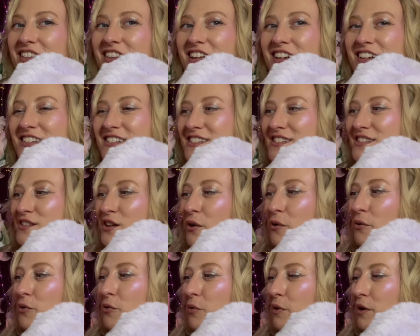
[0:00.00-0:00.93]
That is so
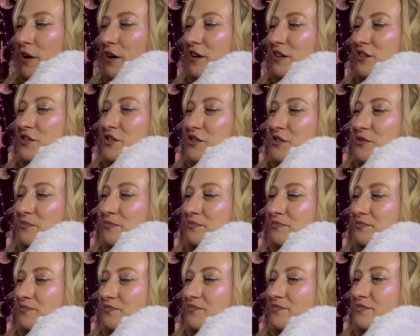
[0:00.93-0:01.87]
gorgeous.
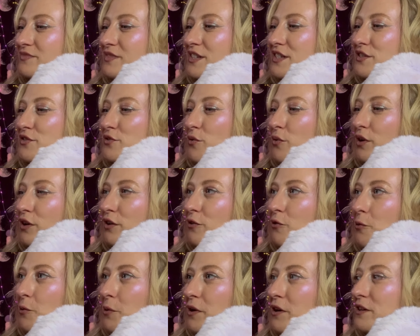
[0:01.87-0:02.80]
So
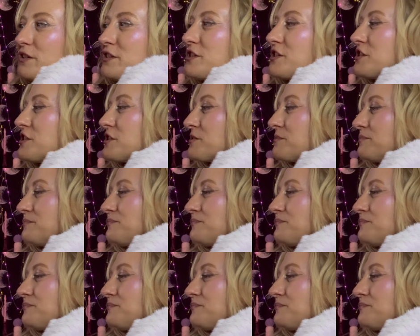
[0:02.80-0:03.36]
gorgeous.